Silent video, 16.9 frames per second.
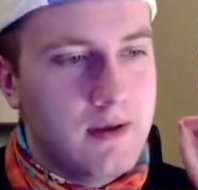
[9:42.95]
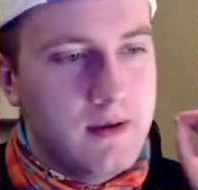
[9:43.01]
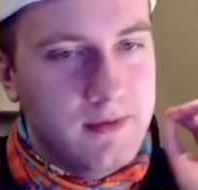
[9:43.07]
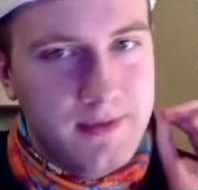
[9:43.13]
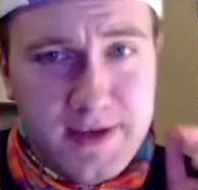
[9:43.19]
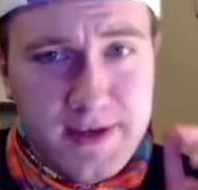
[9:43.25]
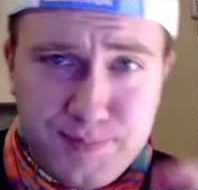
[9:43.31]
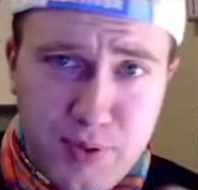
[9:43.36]

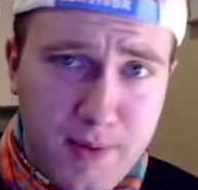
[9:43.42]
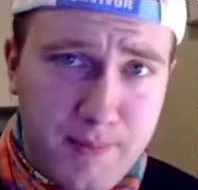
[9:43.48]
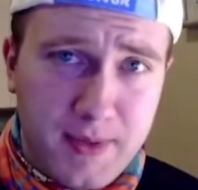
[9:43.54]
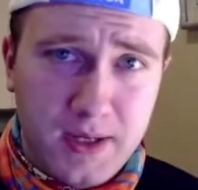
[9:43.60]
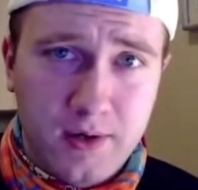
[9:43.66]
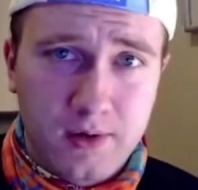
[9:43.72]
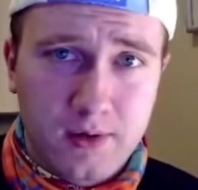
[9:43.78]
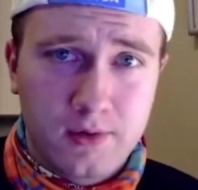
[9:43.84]
This
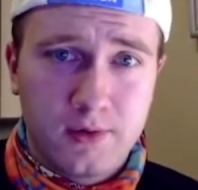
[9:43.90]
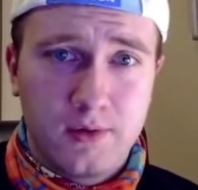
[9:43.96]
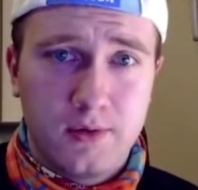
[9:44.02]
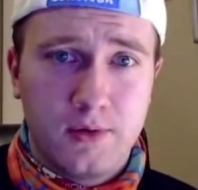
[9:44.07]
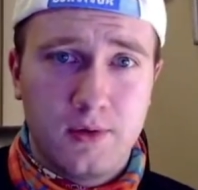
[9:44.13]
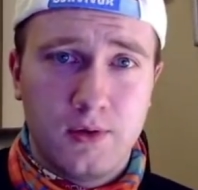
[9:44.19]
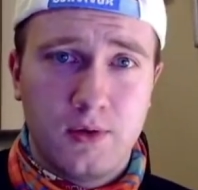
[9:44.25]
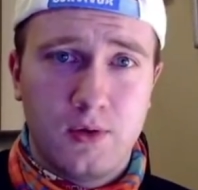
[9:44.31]
premiere
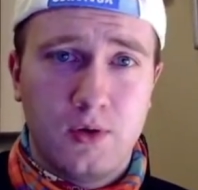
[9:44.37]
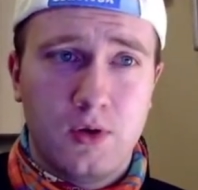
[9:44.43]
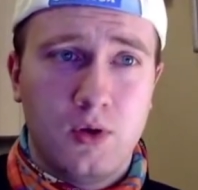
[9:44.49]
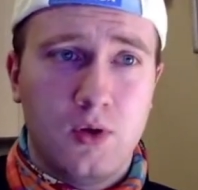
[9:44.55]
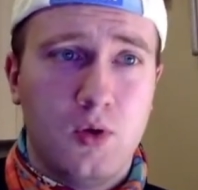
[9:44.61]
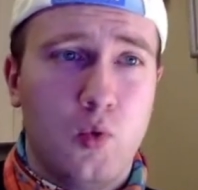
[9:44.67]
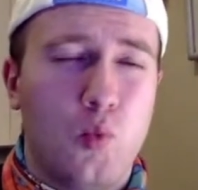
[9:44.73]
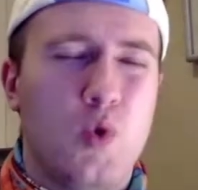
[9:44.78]

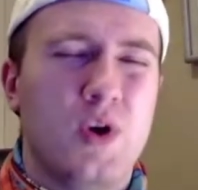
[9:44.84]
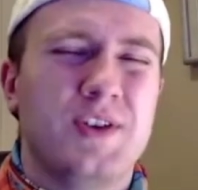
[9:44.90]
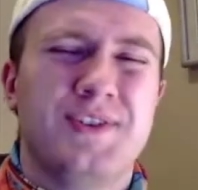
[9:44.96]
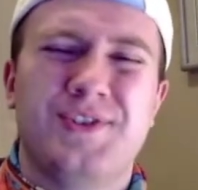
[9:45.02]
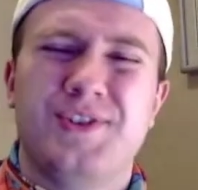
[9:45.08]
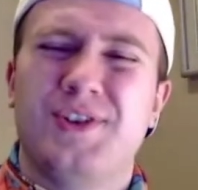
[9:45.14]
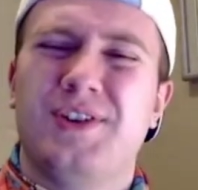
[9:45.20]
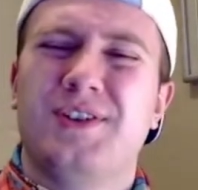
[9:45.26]

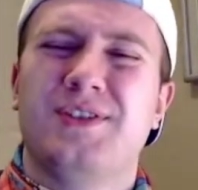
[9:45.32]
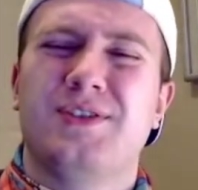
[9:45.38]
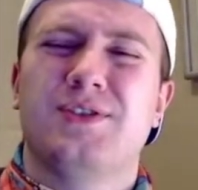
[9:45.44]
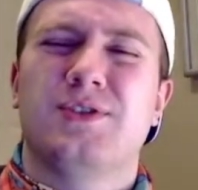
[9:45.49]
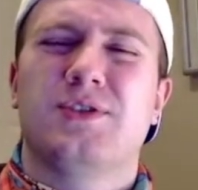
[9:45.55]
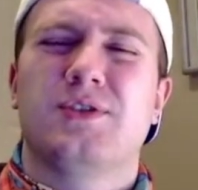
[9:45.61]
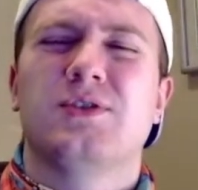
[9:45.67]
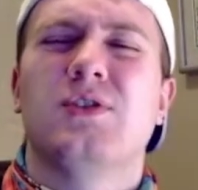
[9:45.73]
was
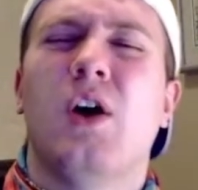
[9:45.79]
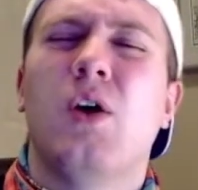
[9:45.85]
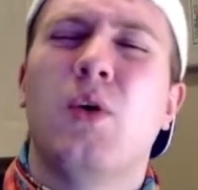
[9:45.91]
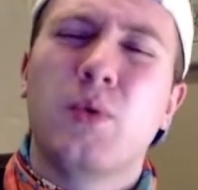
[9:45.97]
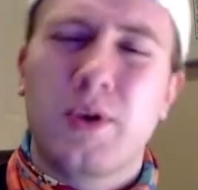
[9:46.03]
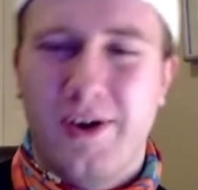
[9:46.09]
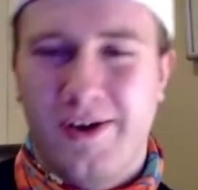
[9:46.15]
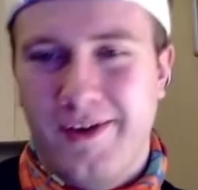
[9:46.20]
so
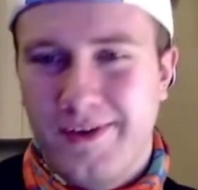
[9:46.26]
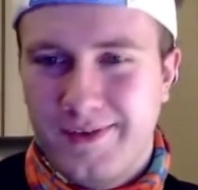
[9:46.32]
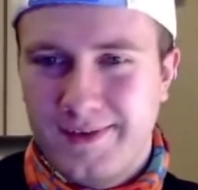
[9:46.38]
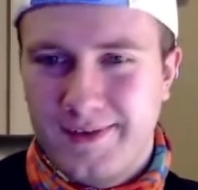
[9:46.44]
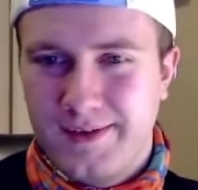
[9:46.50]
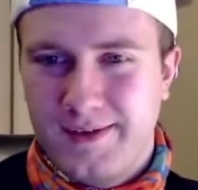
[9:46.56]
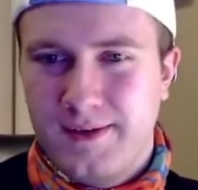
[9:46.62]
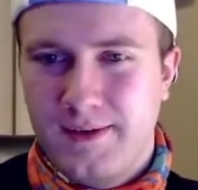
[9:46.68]
good
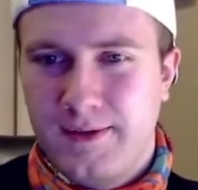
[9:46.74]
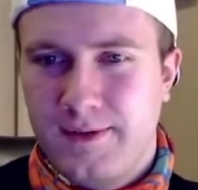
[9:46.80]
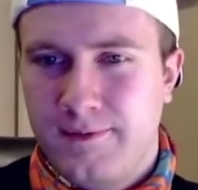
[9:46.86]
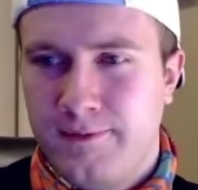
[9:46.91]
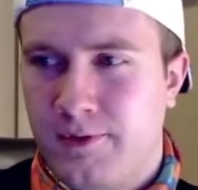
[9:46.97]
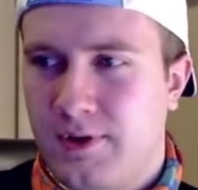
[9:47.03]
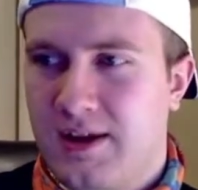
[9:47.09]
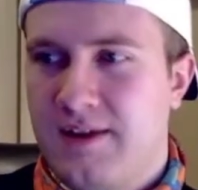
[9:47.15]

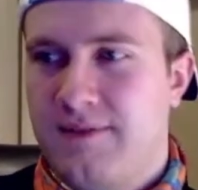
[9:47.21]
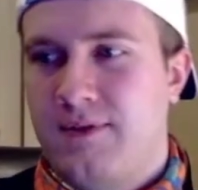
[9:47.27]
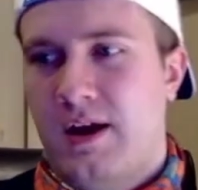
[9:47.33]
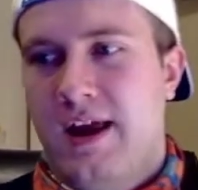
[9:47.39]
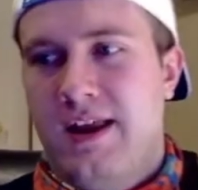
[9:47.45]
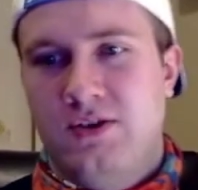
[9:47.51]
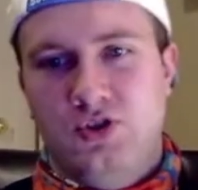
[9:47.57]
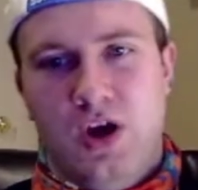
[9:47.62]
for Eva
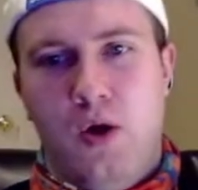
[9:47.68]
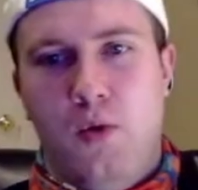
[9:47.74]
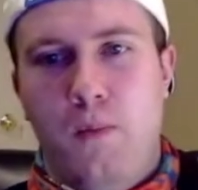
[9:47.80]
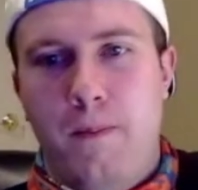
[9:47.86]
and Joe.